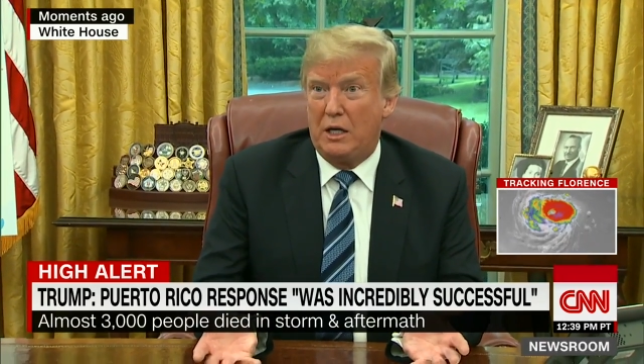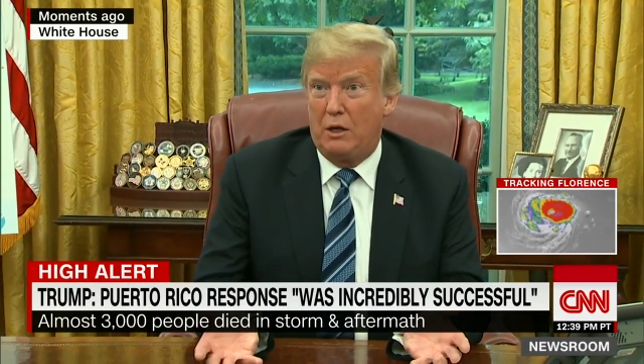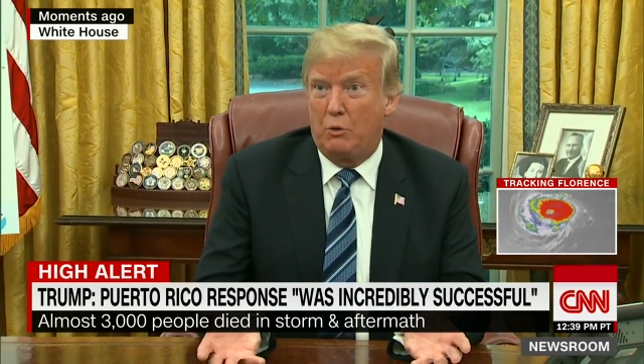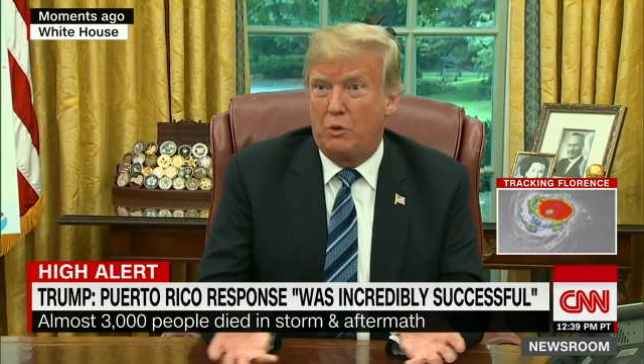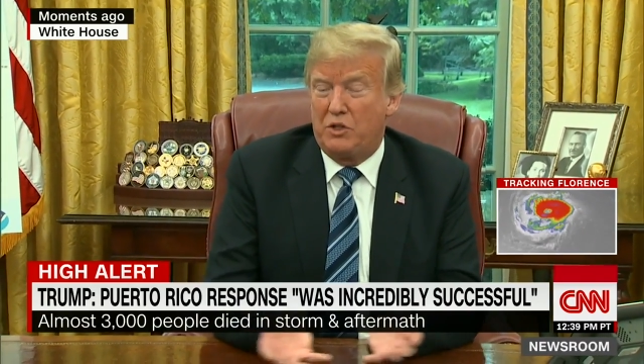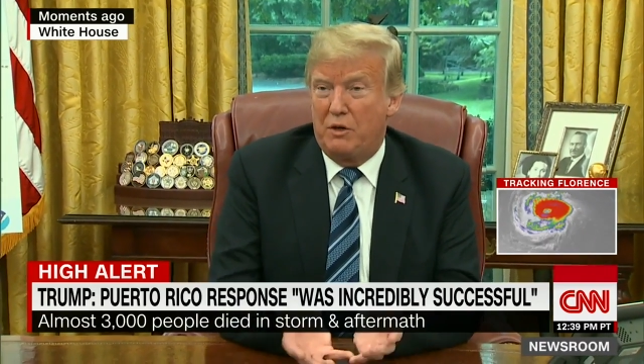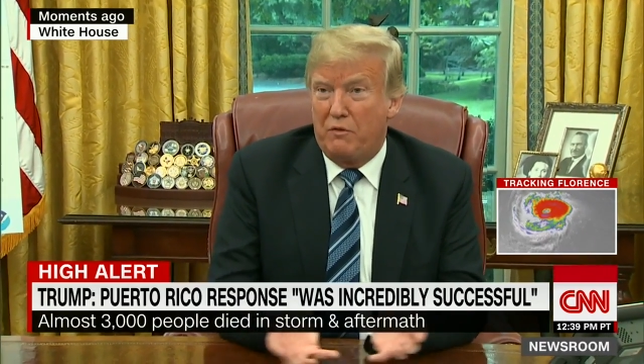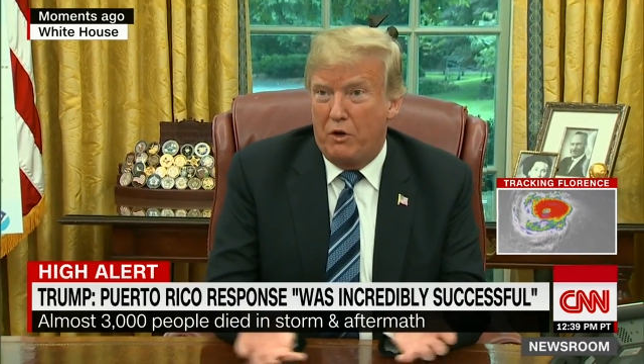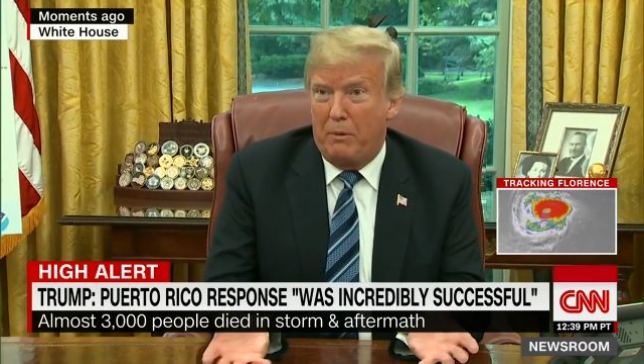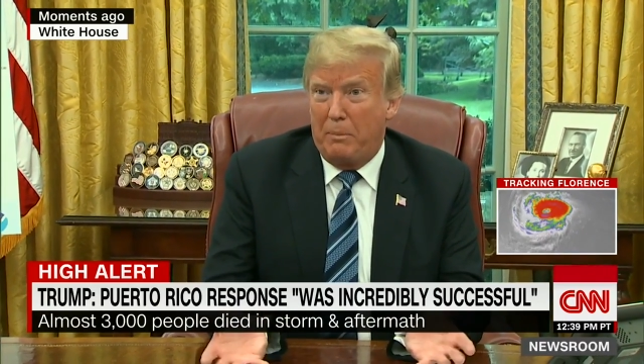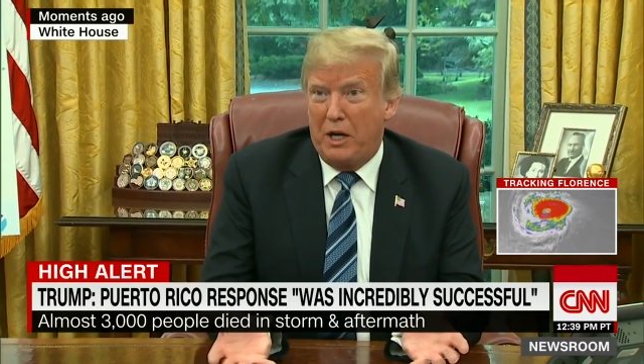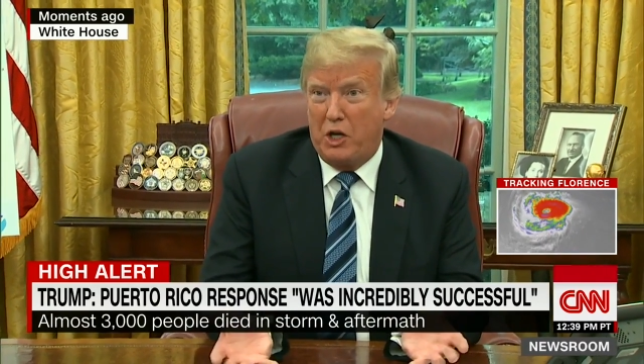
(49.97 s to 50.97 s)
It was in
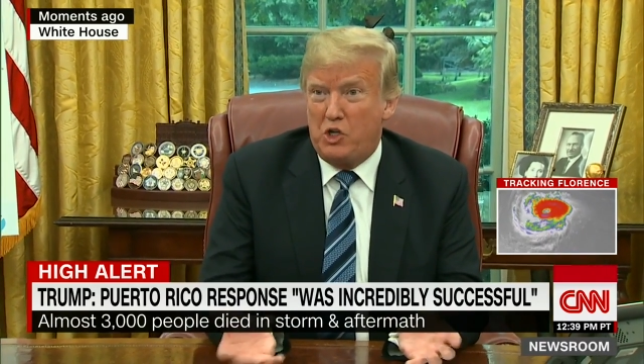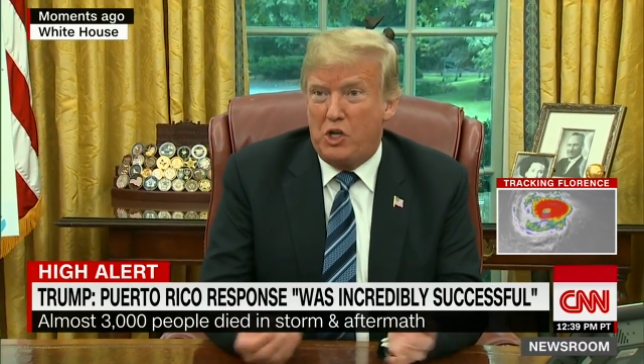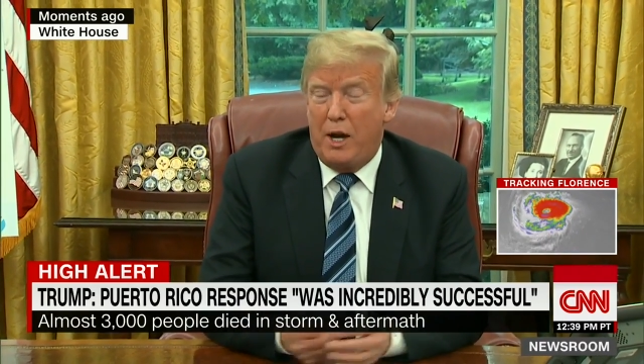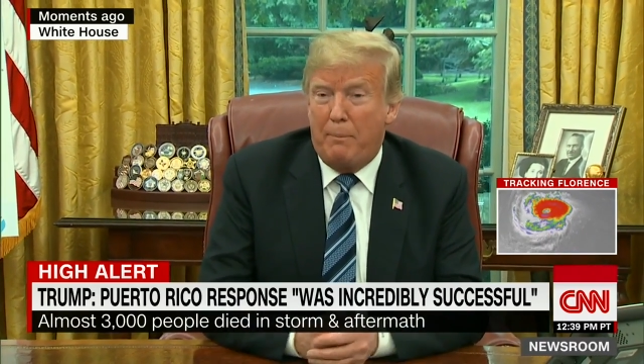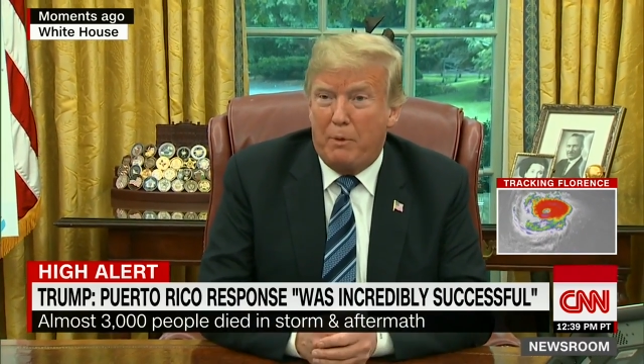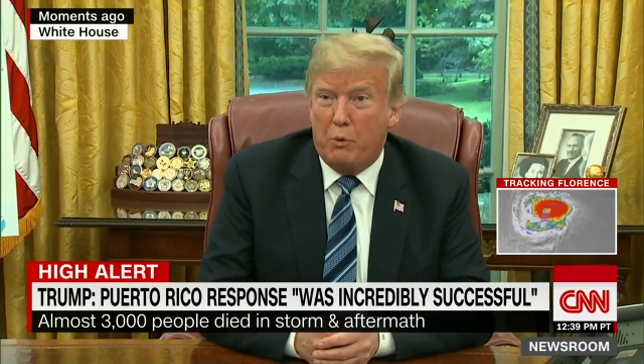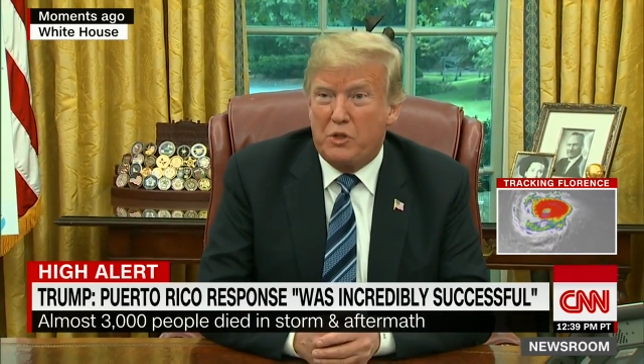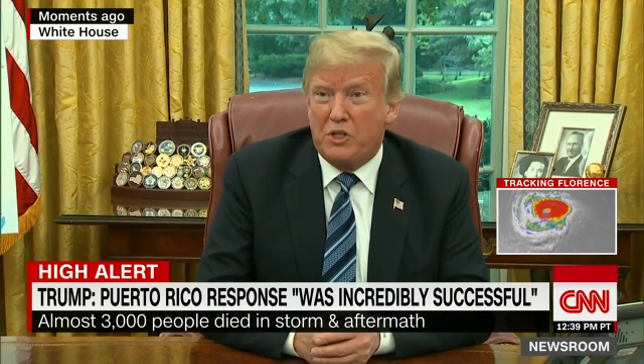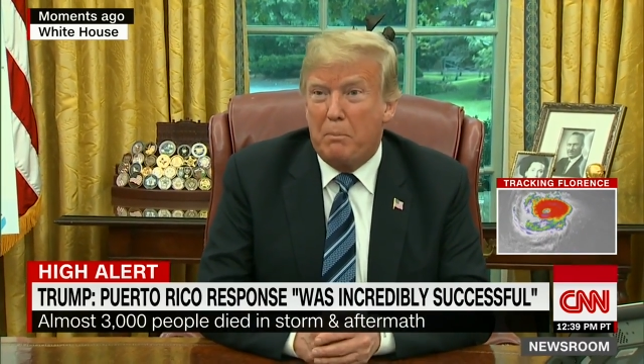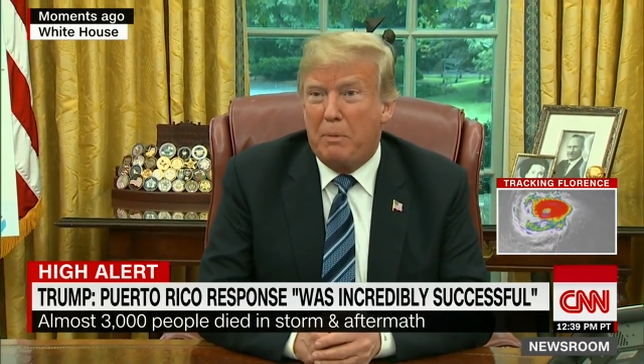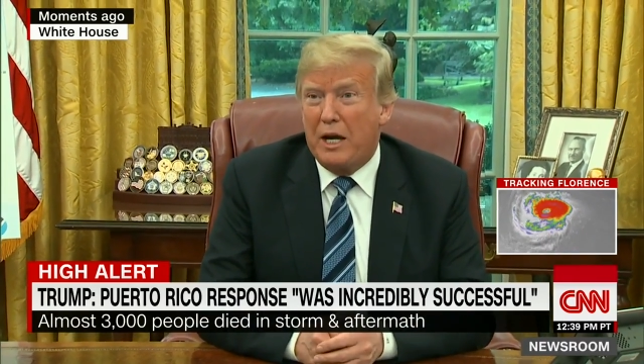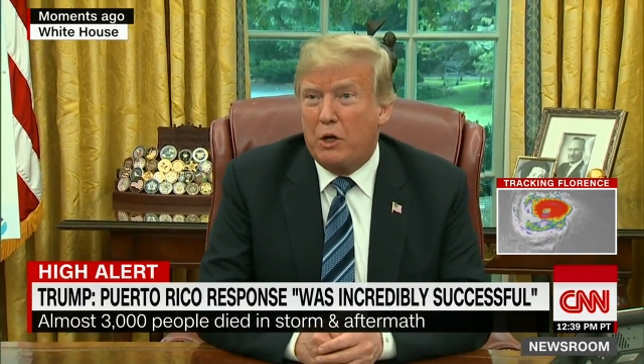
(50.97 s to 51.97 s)
very bad shape. It was
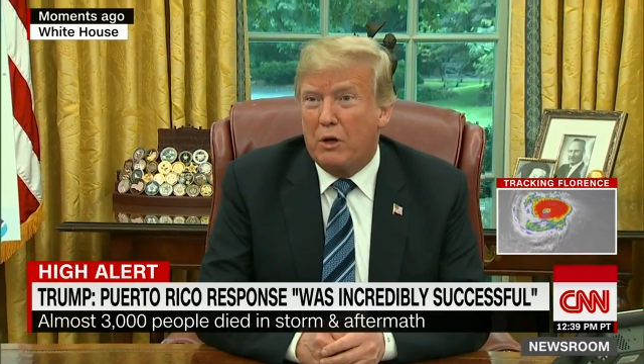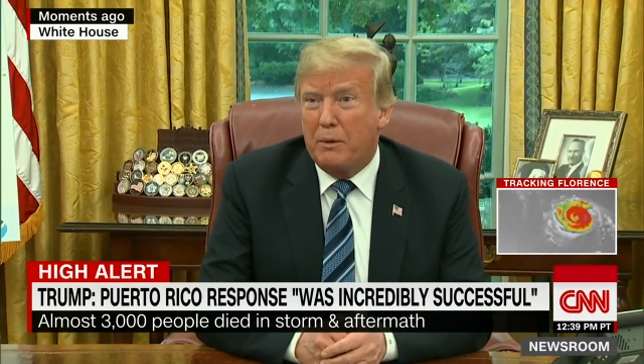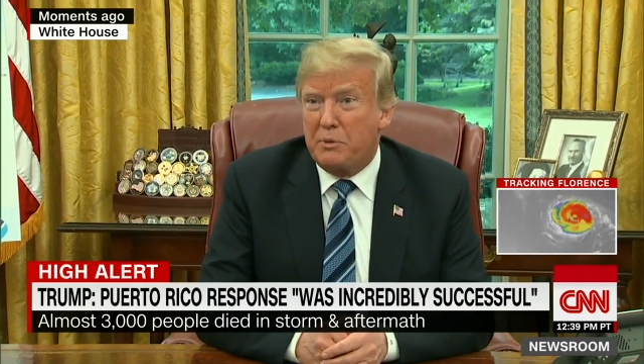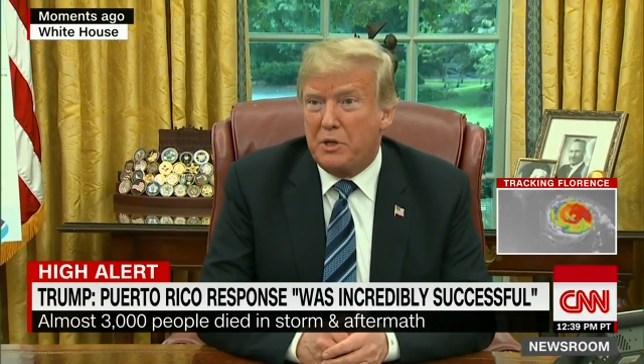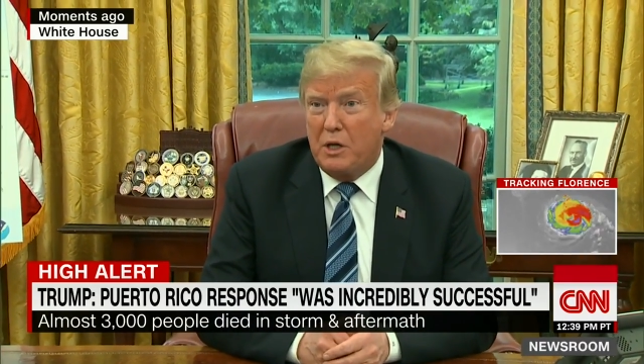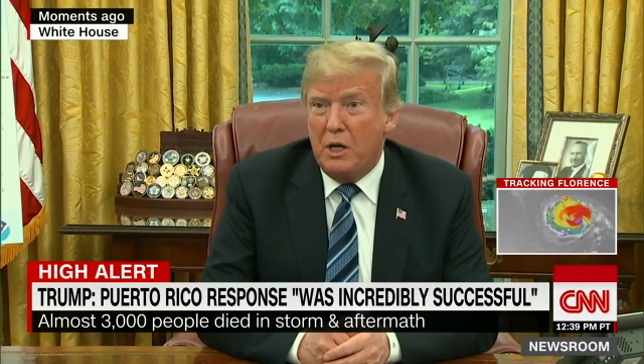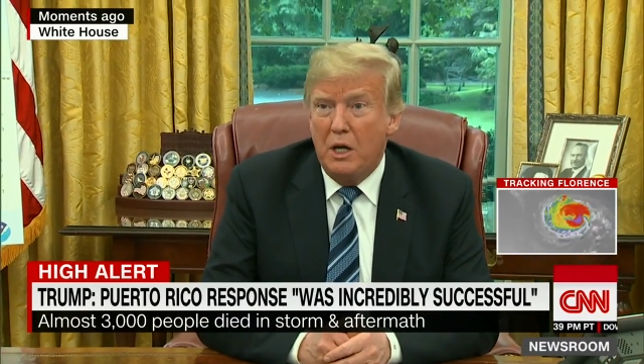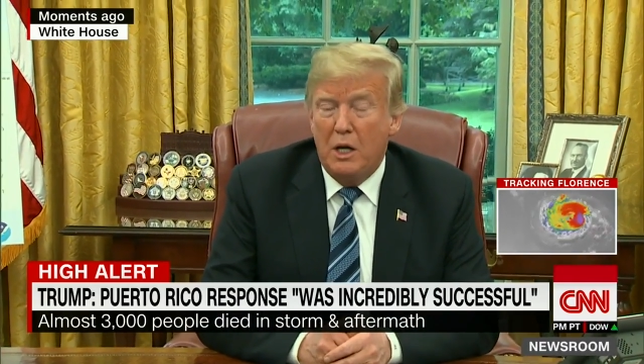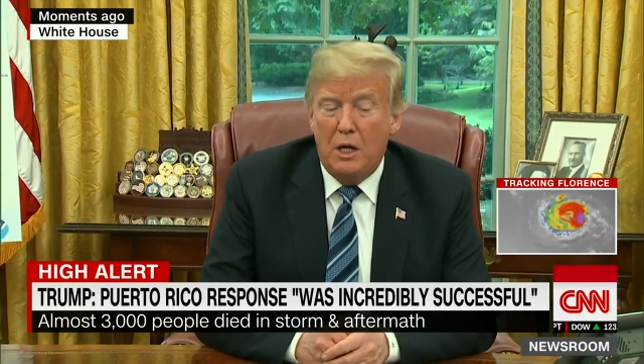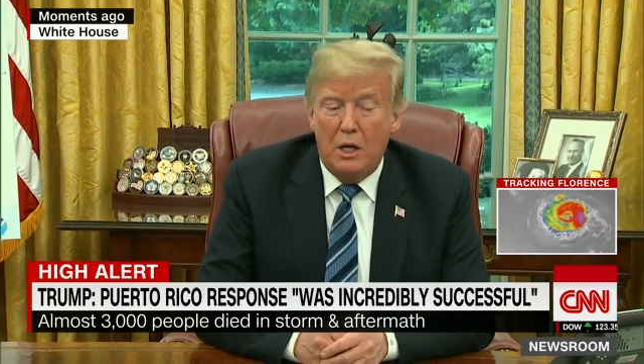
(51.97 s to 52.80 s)
in bankruptcy.